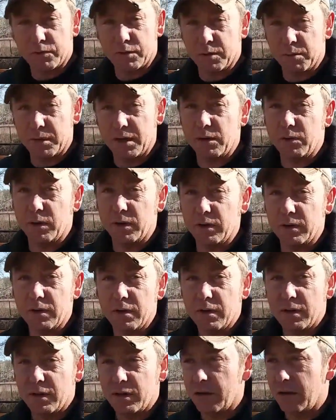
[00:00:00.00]
the big one.
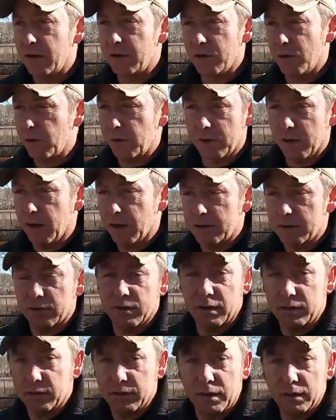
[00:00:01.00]
No guts or
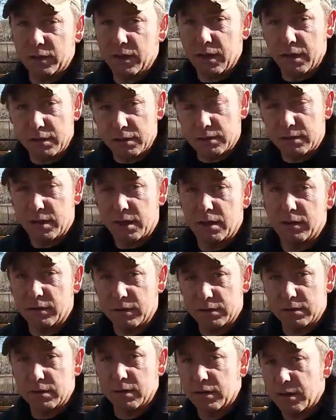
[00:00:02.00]
anything like that, just
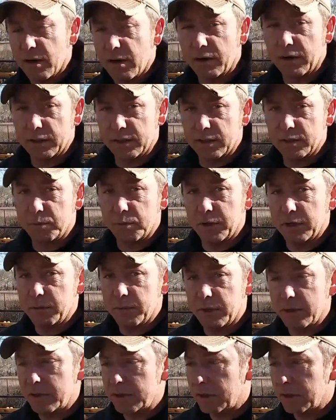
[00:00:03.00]
the carcass is pretty much.